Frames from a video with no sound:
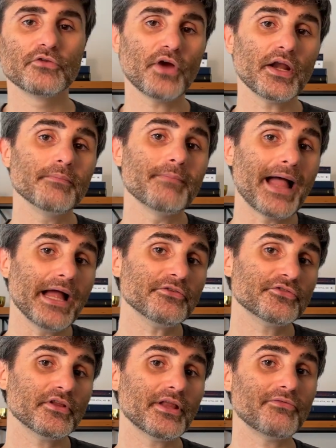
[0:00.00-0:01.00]
Try to
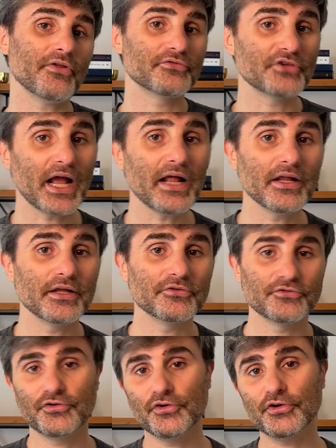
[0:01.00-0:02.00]
match the level of
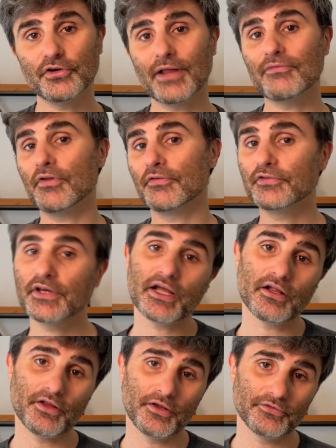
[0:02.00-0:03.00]
challenge to your level of
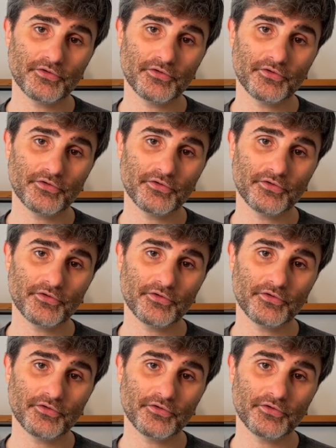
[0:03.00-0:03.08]
skill